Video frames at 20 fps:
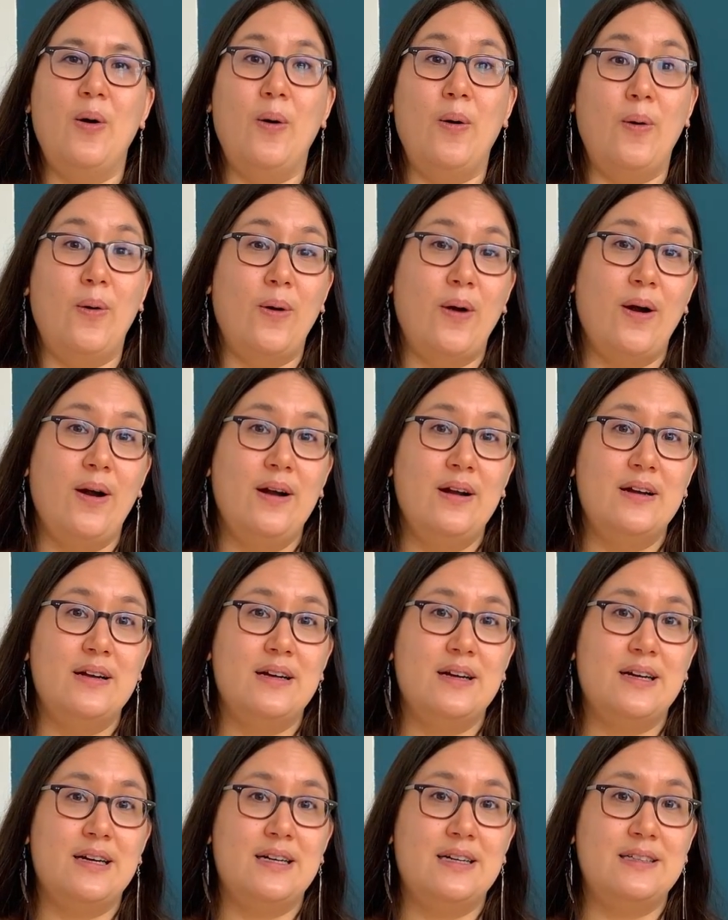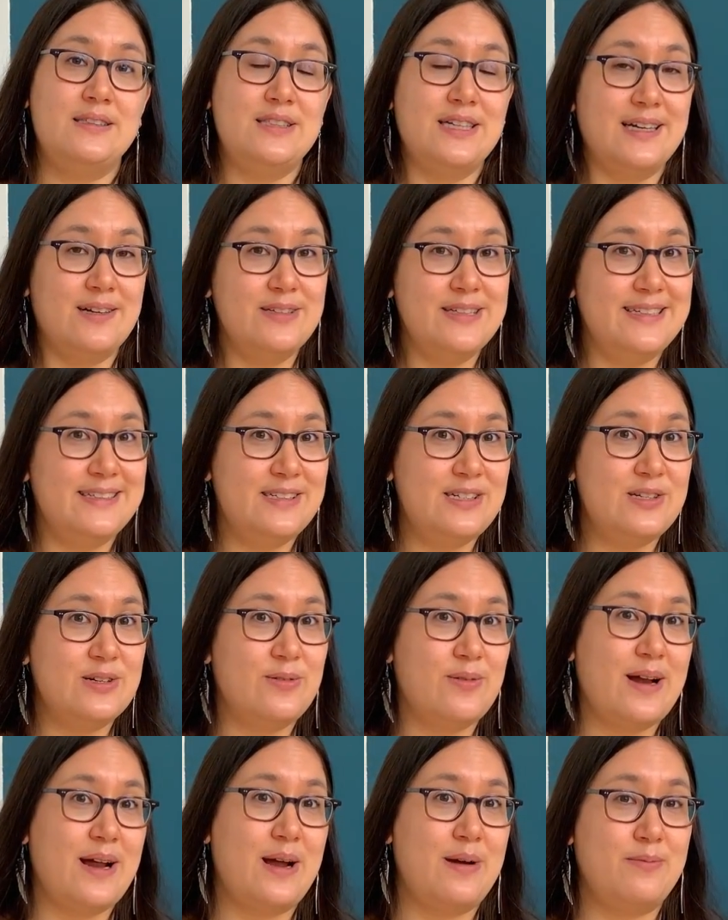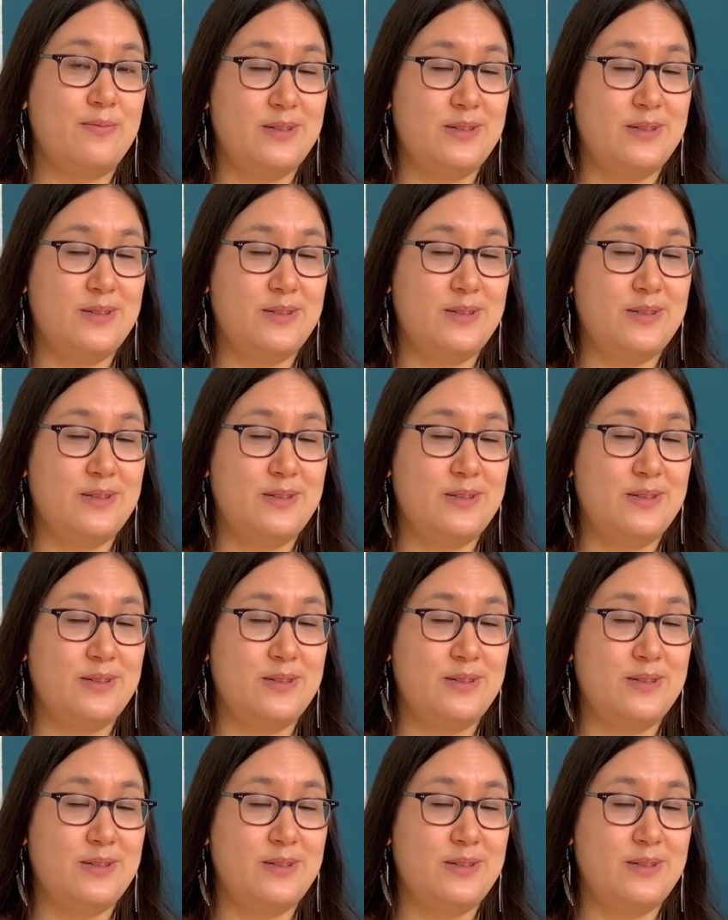or uh, check out the Instagram,